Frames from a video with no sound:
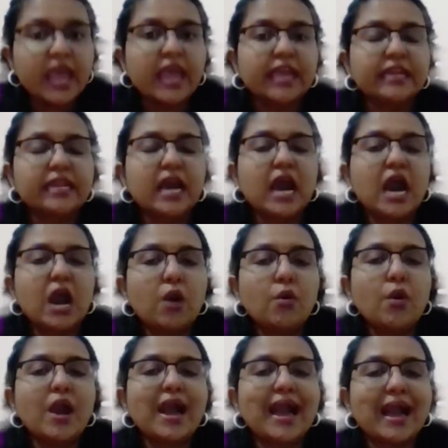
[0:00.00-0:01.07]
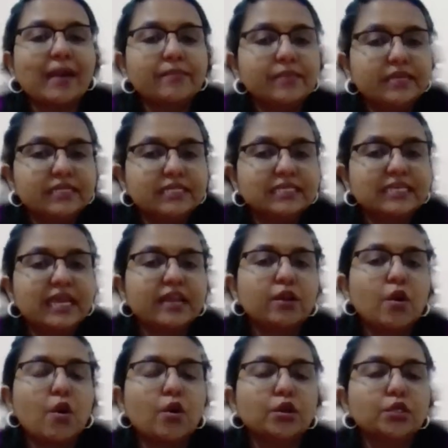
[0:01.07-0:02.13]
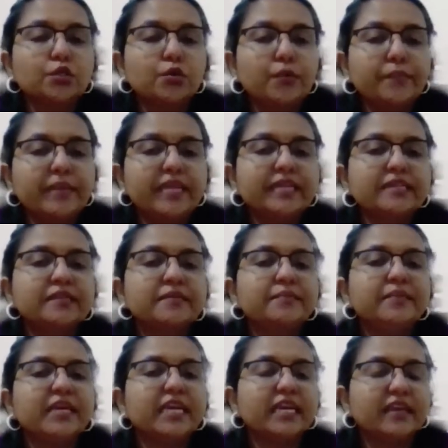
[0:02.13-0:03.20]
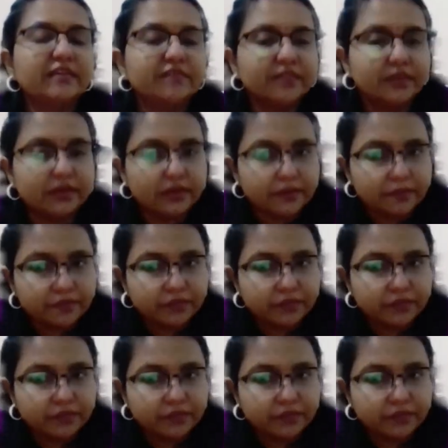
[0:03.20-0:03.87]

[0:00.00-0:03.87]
and how habits can automate behavior.